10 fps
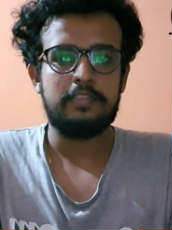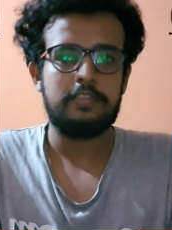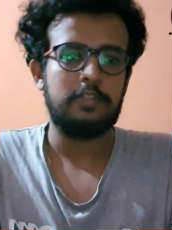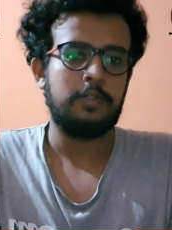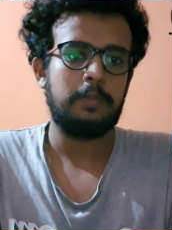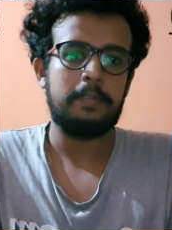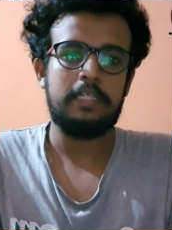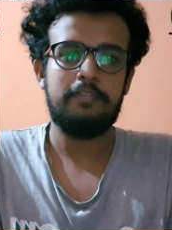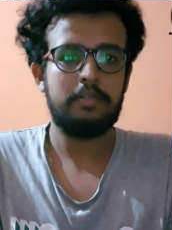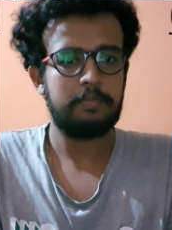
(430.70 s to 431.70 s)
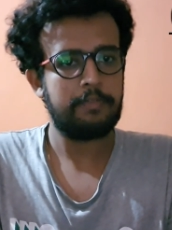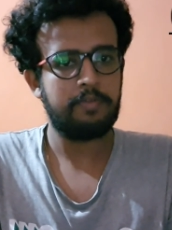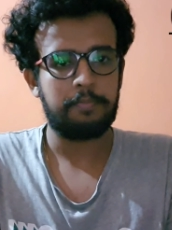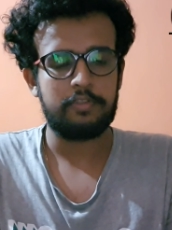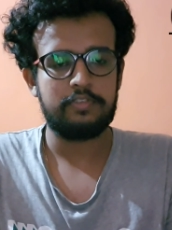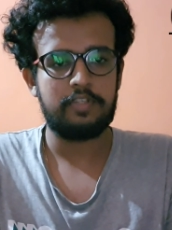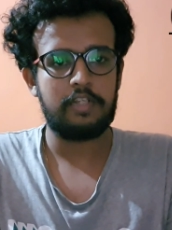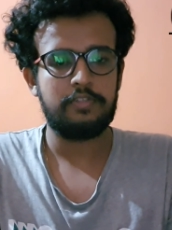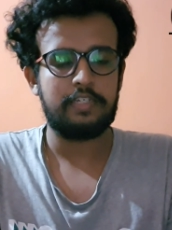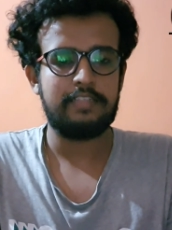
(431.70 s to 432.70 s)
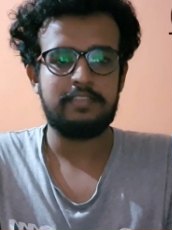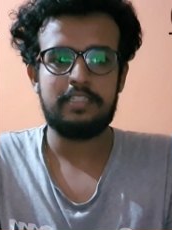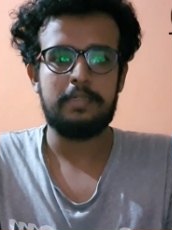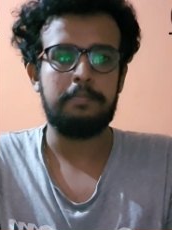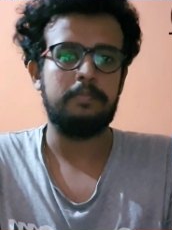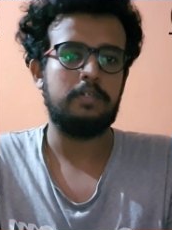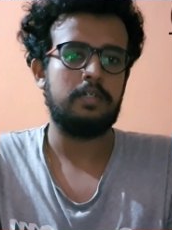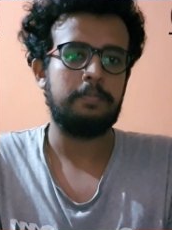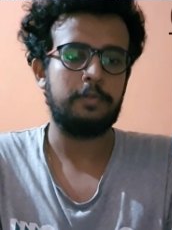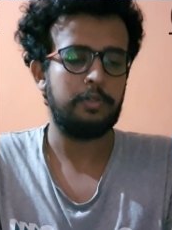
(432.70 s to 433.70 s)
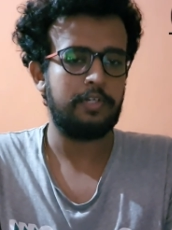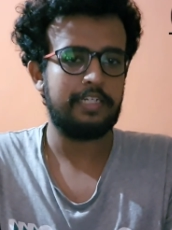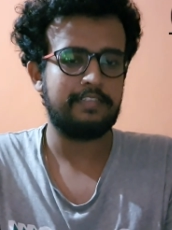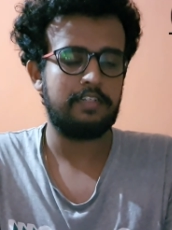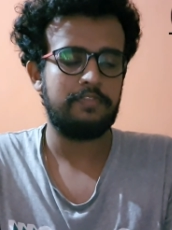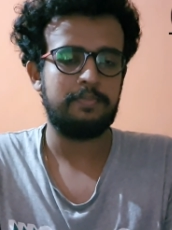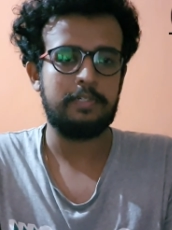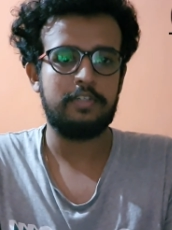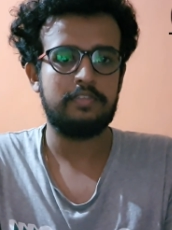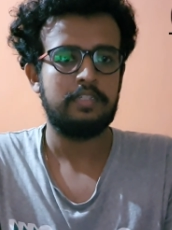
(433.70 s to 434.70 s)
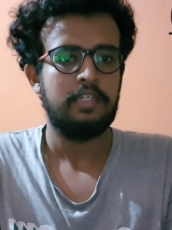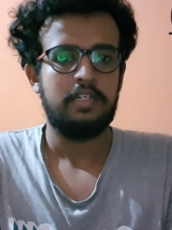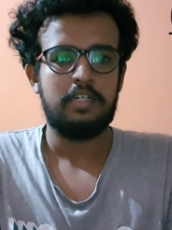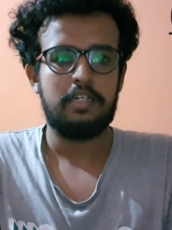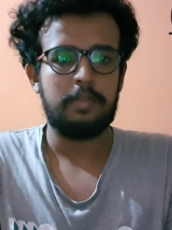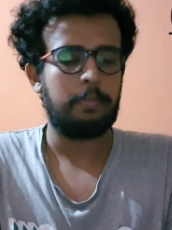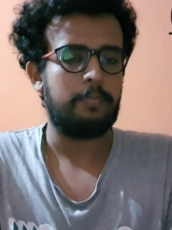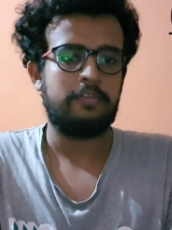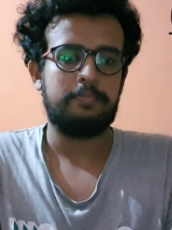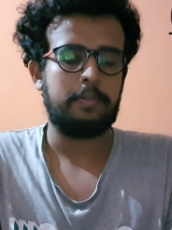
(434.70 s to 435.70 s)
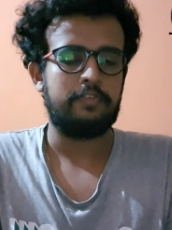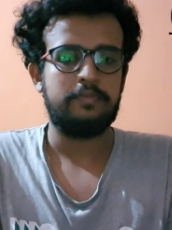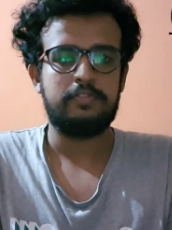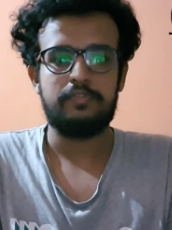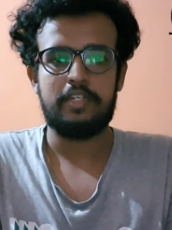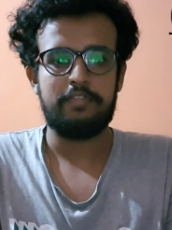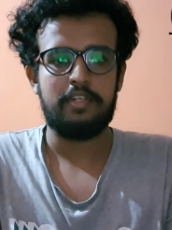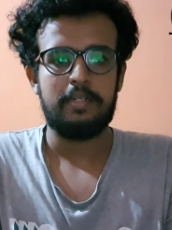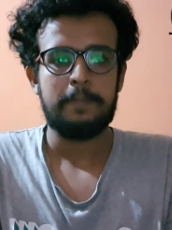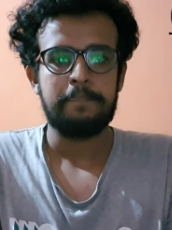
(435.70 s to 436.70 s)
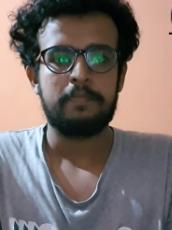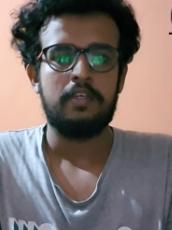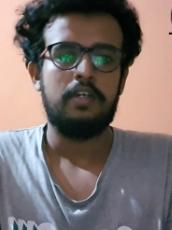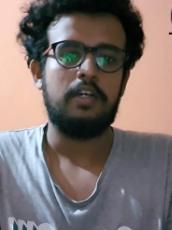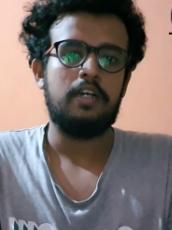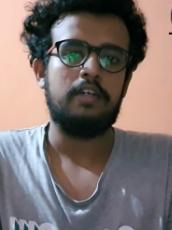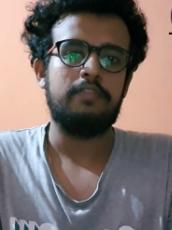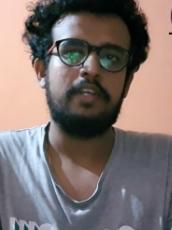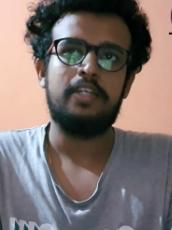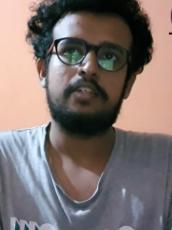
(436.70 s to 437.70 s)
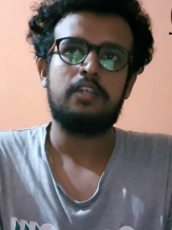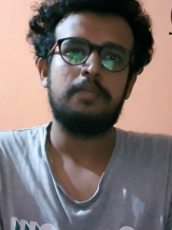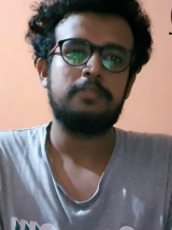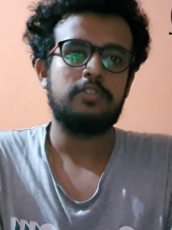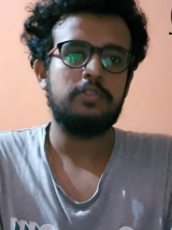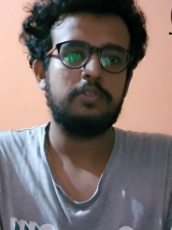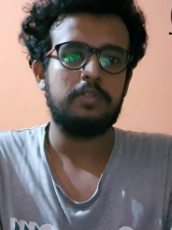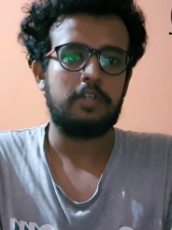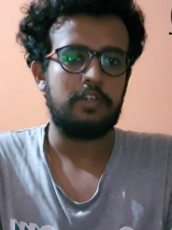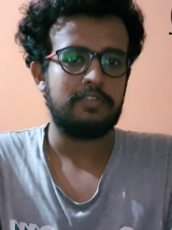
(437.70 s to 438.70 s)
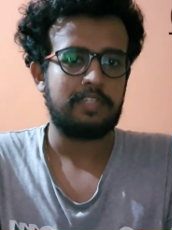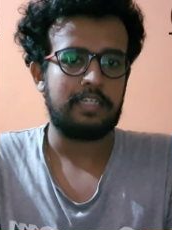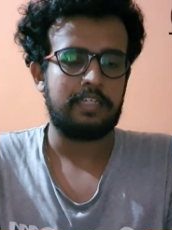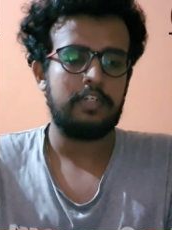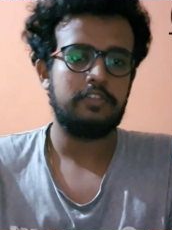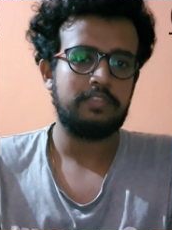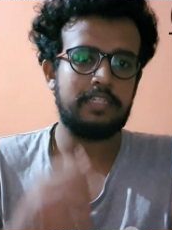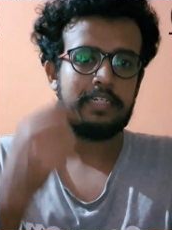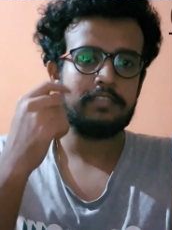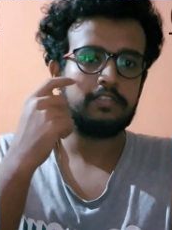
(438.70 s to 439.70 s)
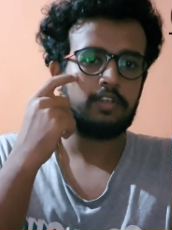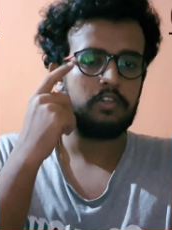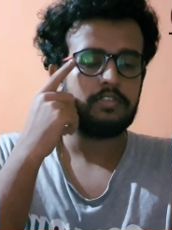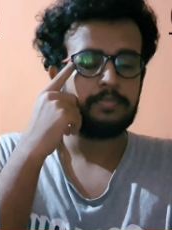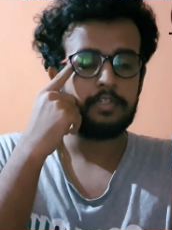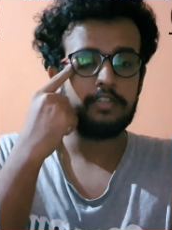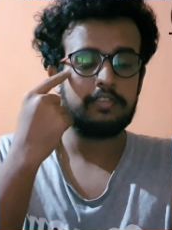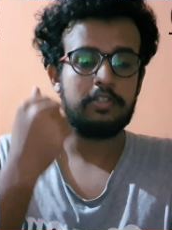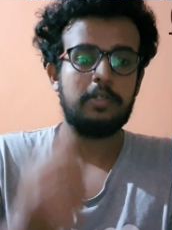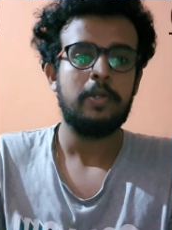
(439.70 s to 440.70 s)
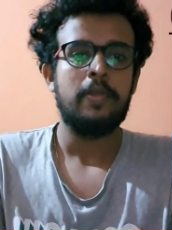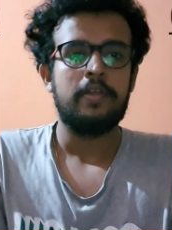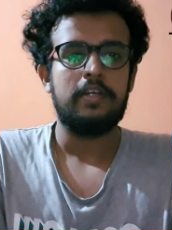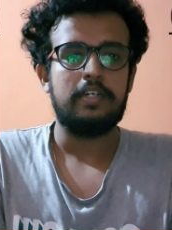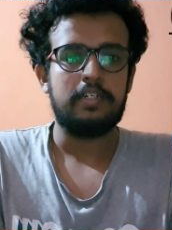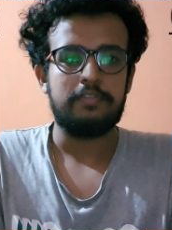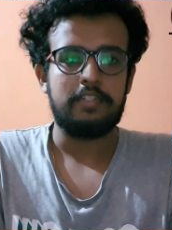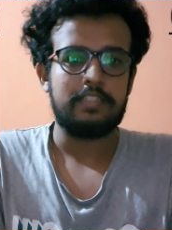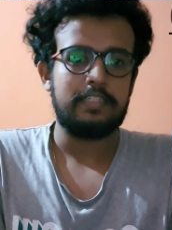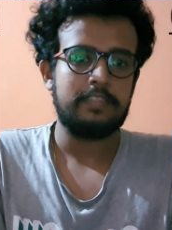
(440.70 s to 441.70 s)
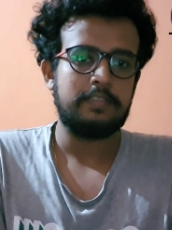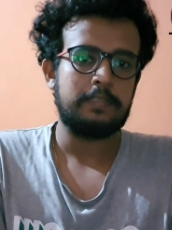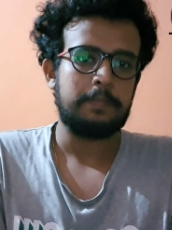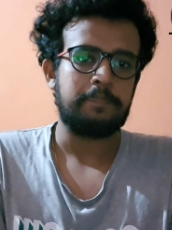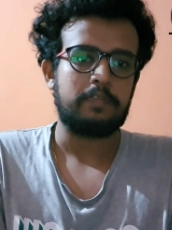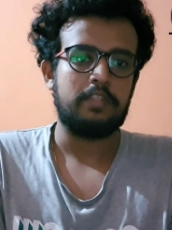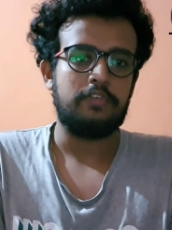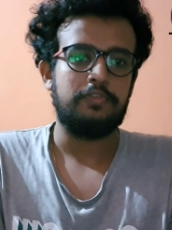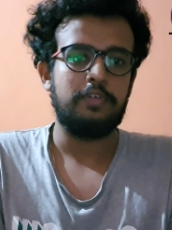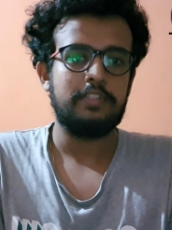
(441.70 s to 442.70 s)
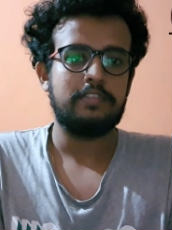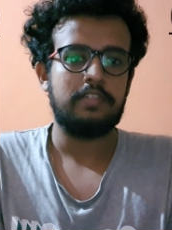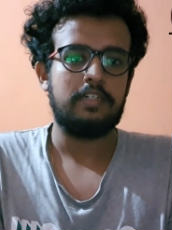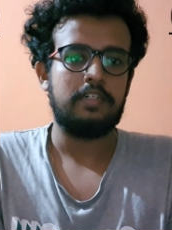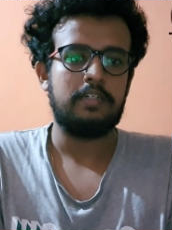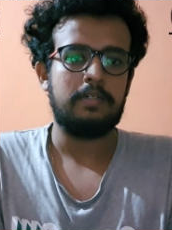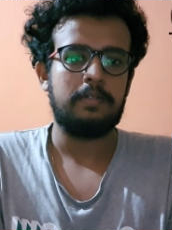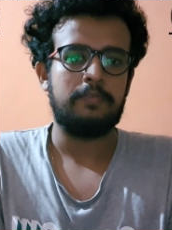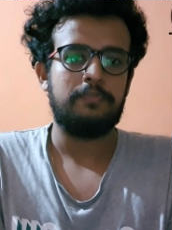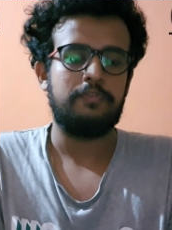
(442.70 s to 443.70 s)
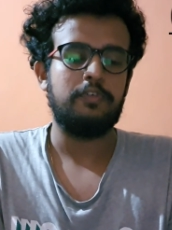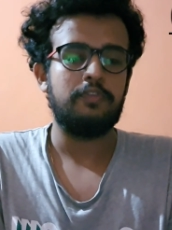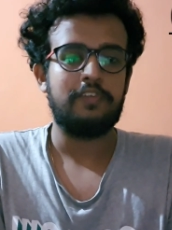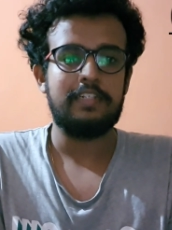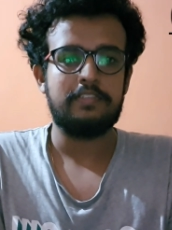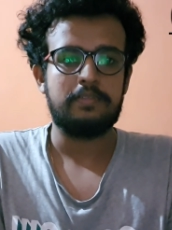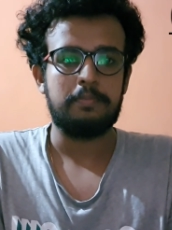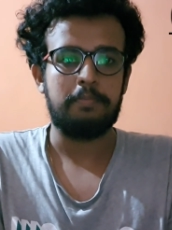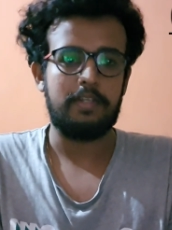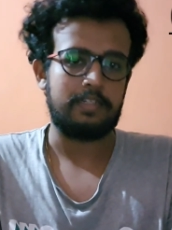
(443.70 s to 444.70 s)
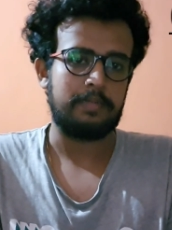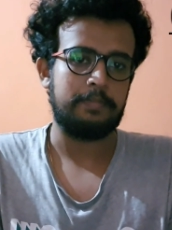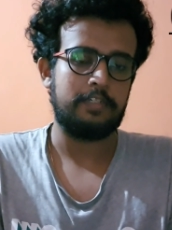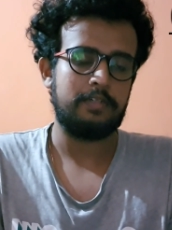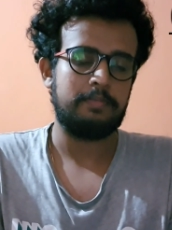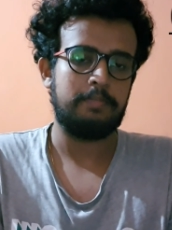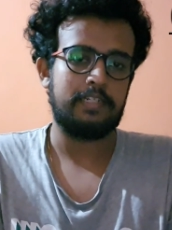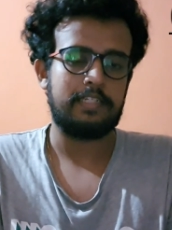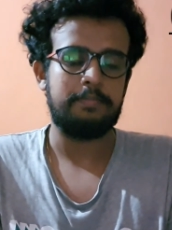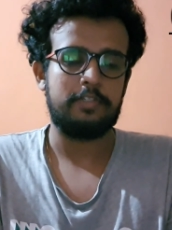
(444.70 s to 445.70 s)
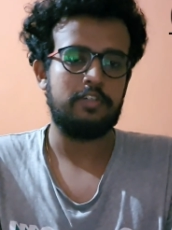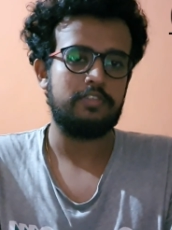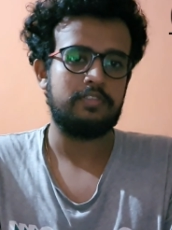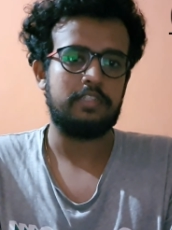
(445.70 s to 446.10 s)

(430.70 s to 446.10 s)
so even processor also I can say a pro only itself because it performs very well. When it comes to cons, I cannot say it is cons because one thing is the phone feels bulky because